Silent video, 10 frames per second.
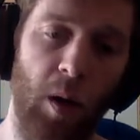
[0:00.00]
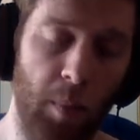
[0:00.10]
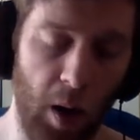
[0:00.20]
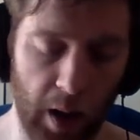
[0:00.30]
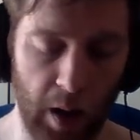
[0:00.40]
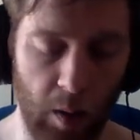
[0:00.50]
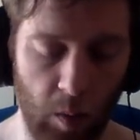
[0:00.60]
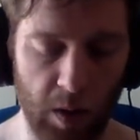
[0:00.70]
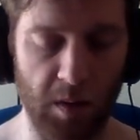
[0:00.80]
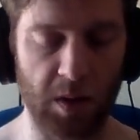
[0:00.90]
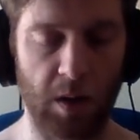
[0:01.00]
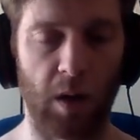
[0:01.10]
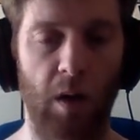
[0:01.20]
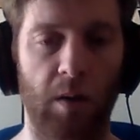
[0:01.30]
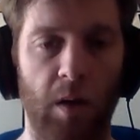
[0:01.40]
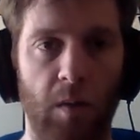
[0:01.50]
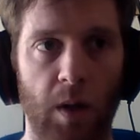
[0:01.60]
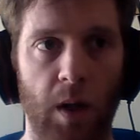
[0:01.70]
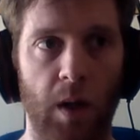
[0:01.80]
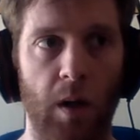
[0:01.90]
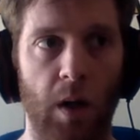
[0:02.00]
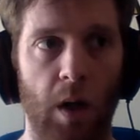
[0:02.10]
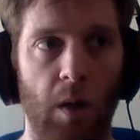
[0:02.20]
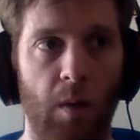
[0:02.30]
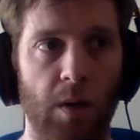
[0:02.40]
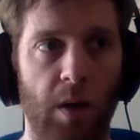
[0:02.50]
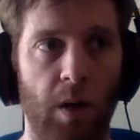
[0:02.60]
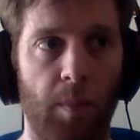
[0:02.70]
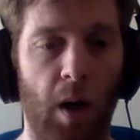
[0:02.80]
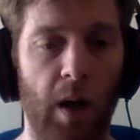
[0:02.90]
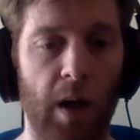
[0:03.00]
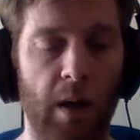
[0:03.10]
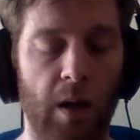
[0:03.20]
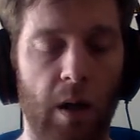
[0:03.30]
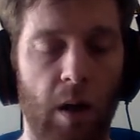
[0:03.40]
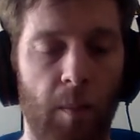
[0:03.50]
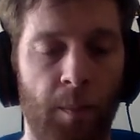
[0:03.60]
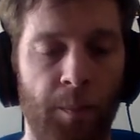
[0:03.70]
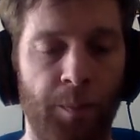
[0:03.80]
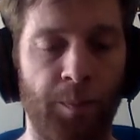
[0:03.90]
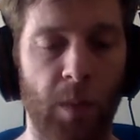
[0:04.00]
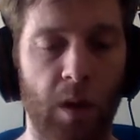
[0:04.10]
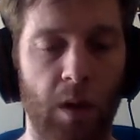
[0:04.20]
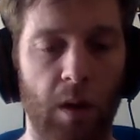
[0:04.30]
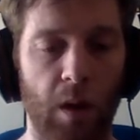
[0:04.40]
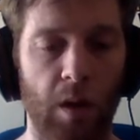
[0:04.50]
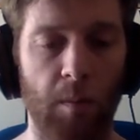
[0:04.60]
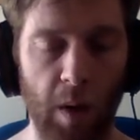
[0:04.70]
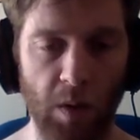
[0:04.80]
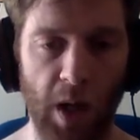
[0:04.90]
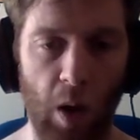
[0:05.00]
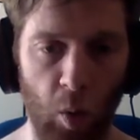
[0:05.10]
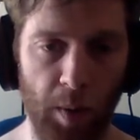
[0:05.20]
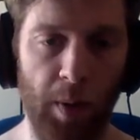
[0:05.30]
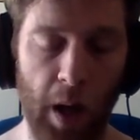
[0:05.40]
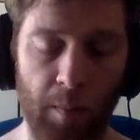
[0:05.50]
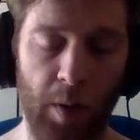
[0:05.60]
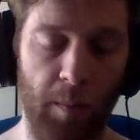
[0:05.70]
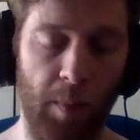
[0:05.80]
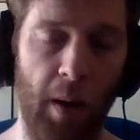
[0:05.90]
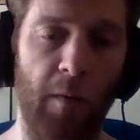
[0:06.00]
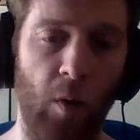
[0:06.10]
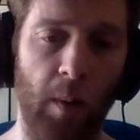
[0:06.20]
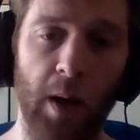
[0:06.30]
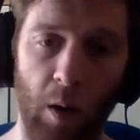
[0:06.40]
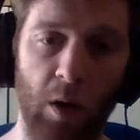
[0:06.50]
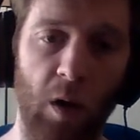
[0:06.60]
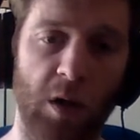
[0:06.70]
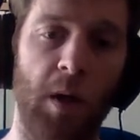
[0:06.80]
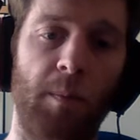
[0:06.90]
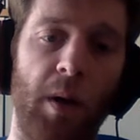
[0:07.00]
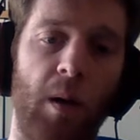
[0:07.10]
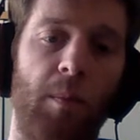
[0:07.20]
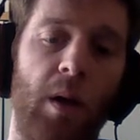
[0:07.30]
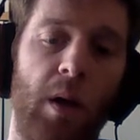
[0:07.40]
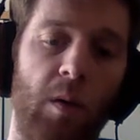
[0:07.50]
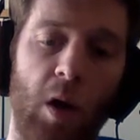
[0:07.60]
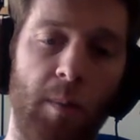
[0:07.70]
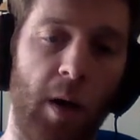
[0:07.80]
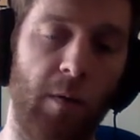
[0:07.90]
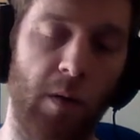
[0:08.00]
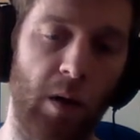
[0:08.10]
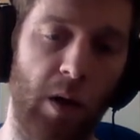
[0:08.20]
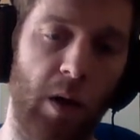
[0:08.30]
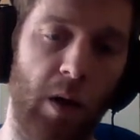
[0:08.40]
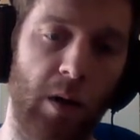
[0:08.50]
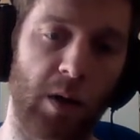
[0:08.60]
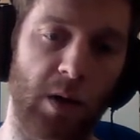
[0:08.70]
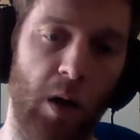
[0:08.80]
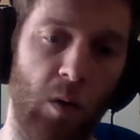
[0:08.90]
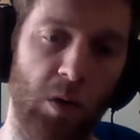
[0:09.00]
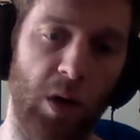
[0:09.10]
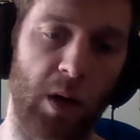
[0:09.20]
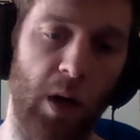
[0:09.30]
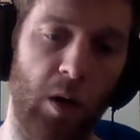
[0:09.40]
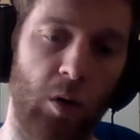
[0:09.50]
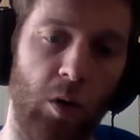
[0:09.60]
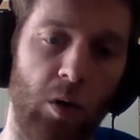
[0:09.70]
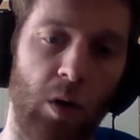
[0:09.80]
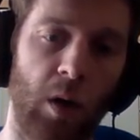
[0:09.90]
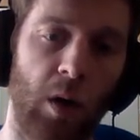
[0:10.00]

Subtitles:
Buying in. I was gonna buy in the meals that are all pre-prepared for me. Yeah, it'll cost me a bit, but it would only be for the cycle, so I get a good